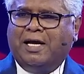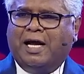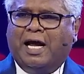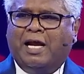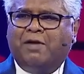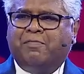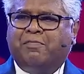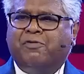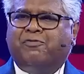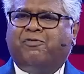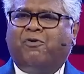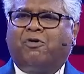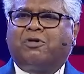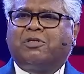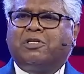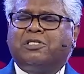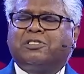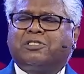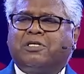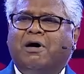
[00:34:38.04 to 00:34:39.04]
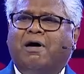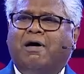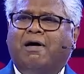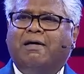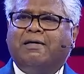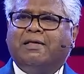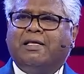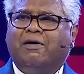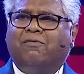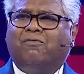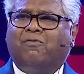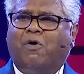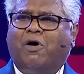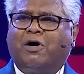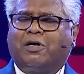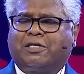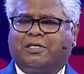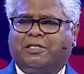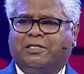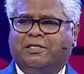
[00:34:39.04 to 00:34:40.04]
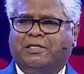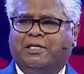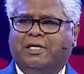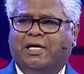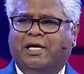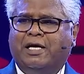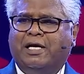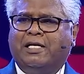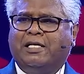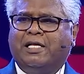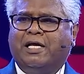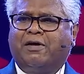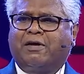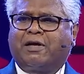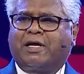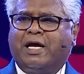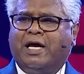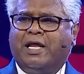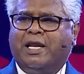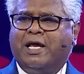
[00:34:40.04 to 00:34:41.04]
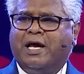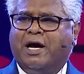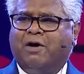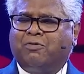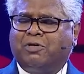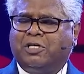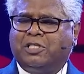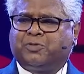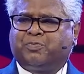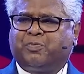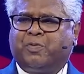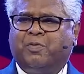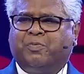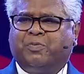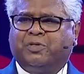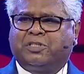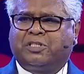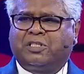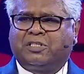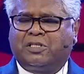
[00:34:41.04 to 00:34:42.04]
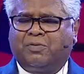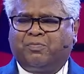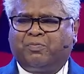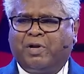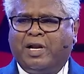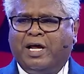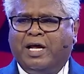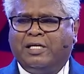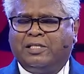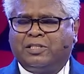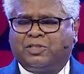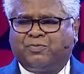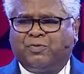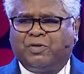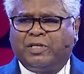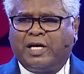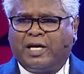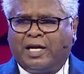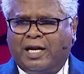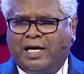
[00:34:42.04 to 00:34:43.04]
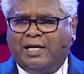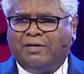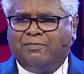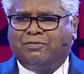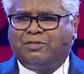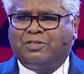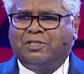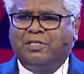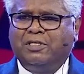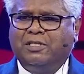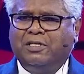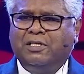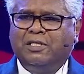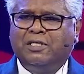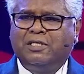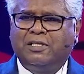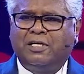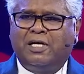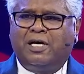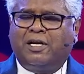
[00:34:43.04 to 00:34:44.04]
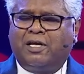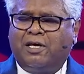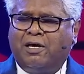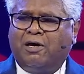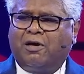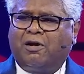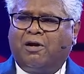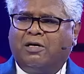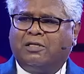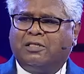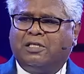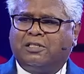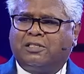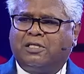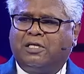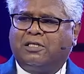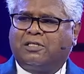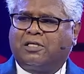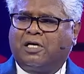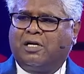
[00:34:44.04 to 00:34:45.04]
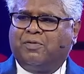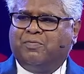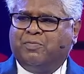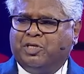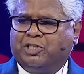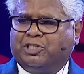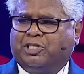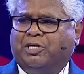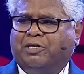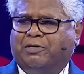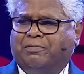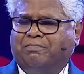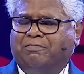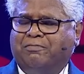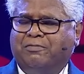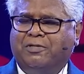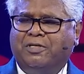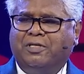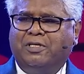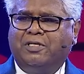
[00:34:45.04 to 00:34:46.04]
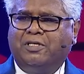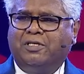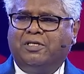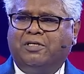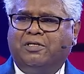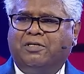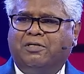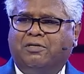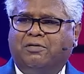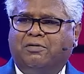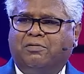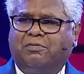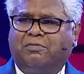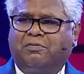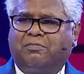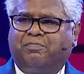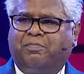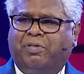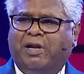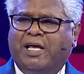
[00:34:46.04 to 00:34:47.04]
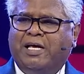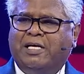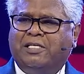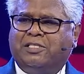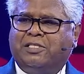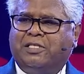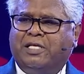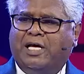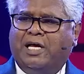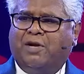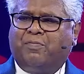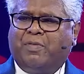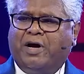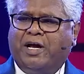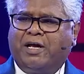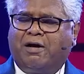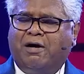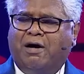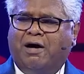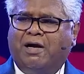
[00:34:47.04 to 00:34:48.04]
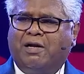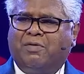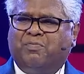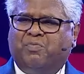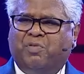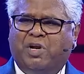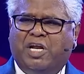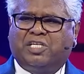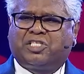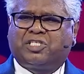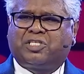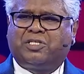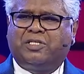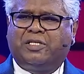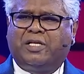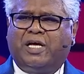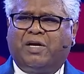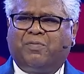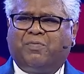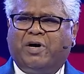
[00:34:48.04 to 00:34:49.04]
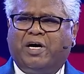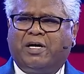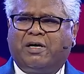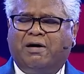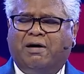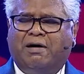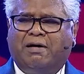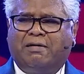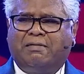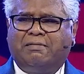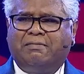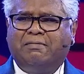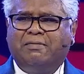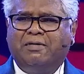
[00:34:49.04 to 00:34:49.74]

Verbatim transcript: And before this God, they walked. And they are carrying out his purposes and plans for their lives. They are here on this earth on a mission, placed there by God, blessed there by God.